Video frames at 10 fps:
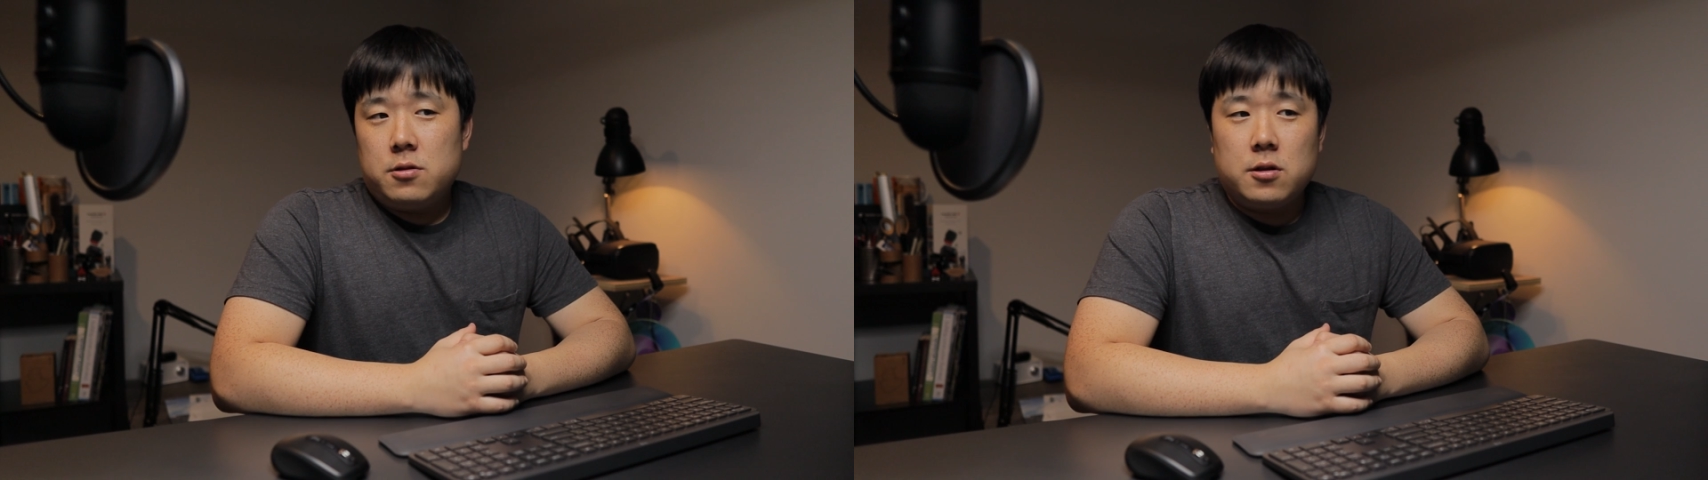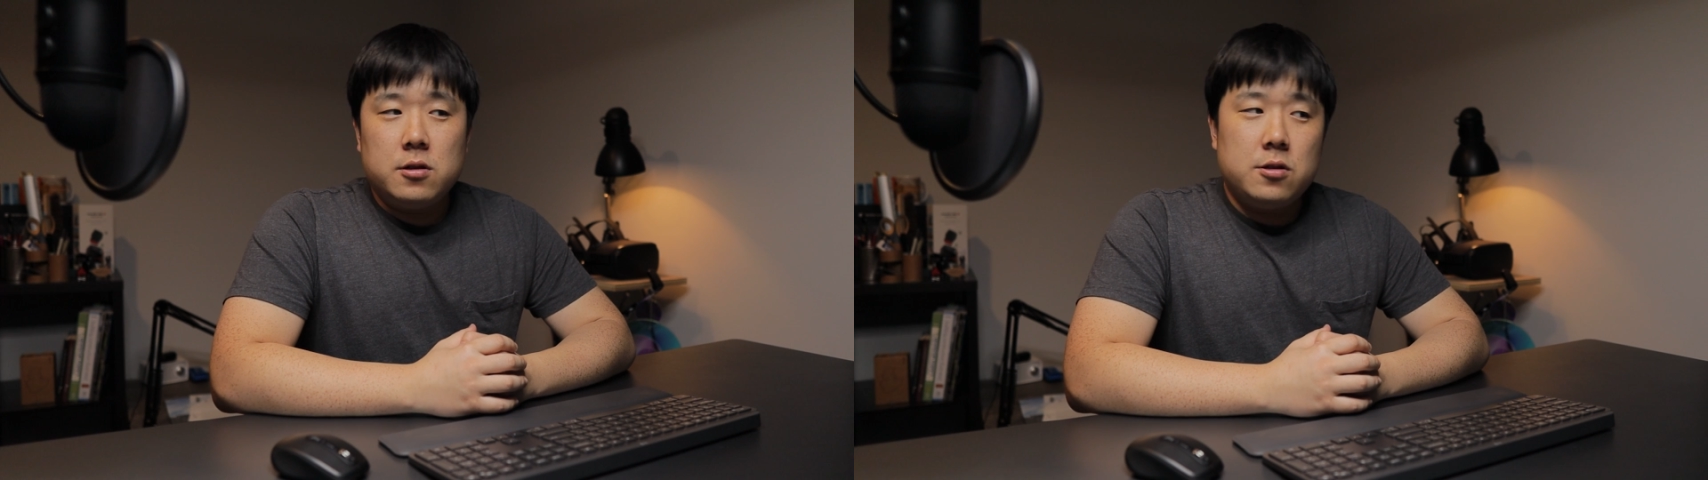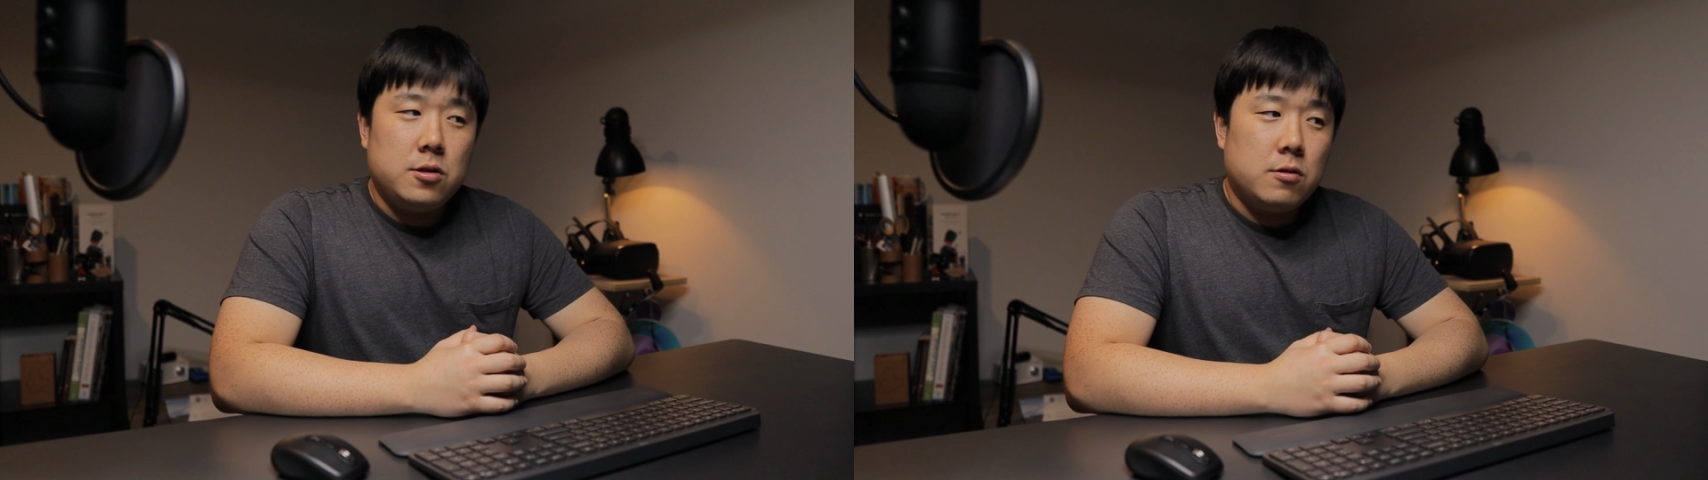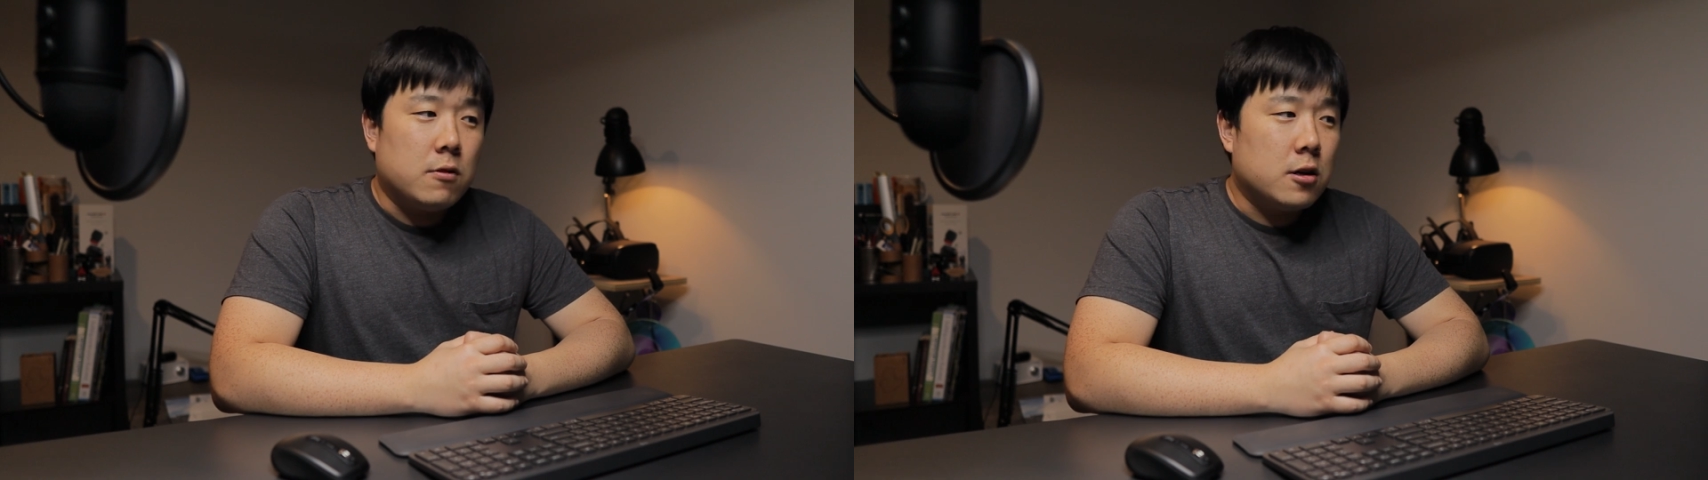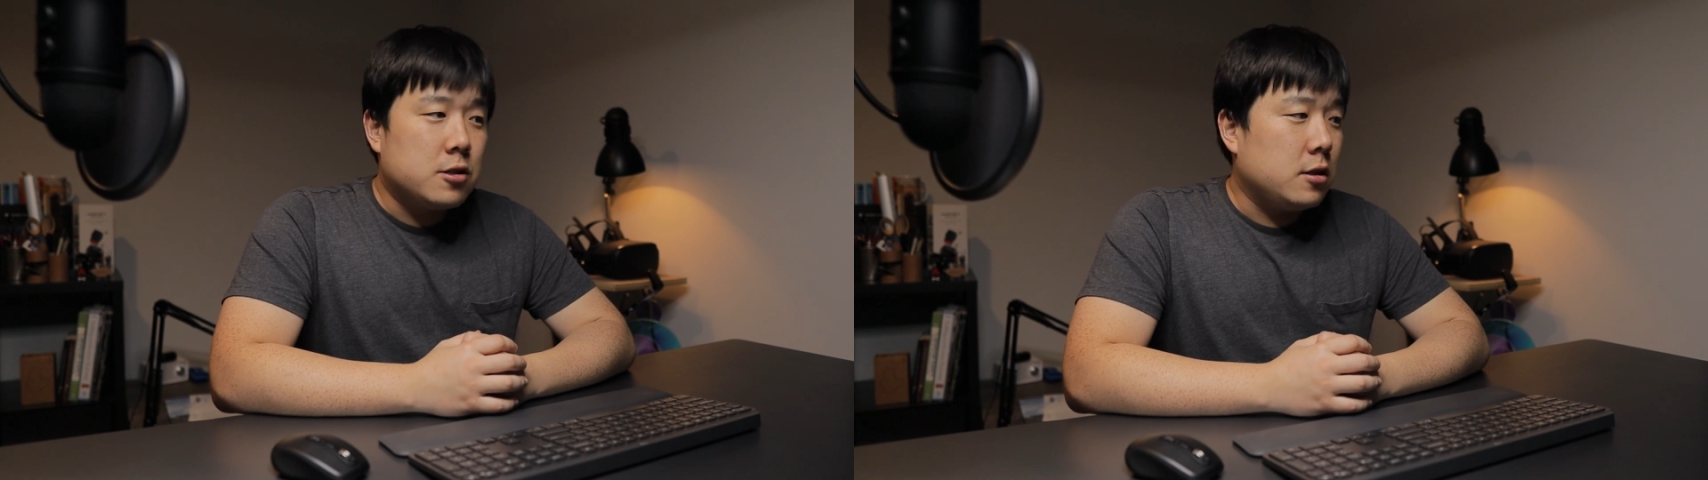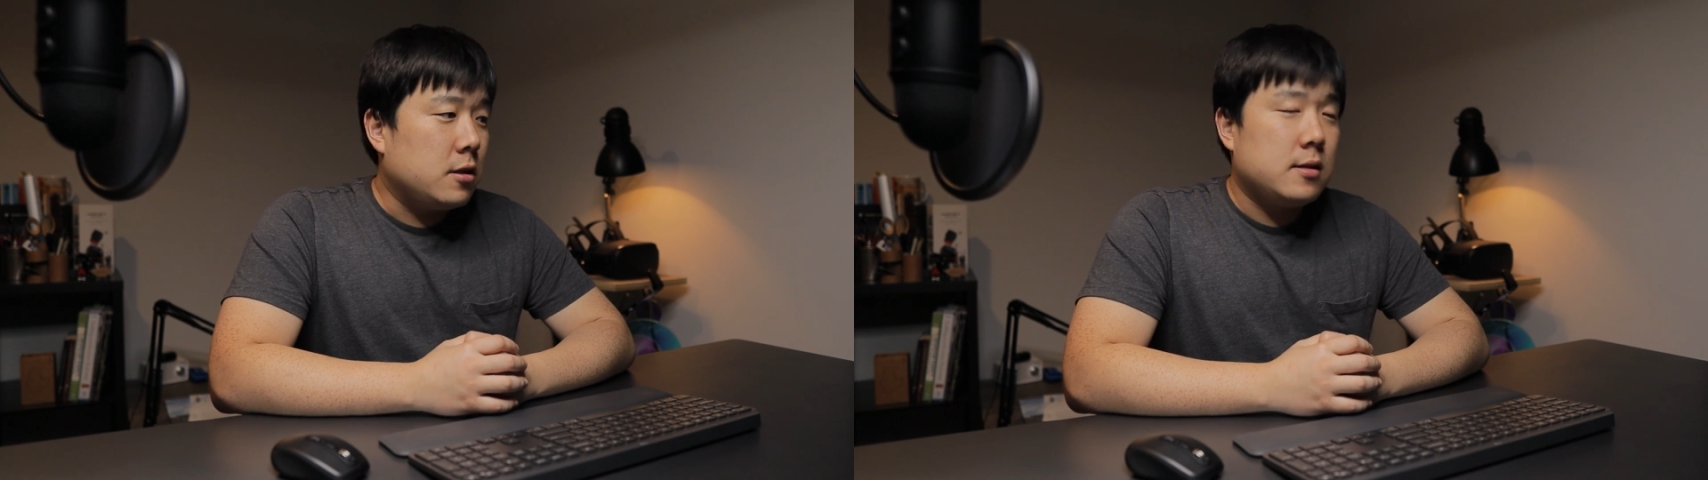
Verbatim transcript: to continue watching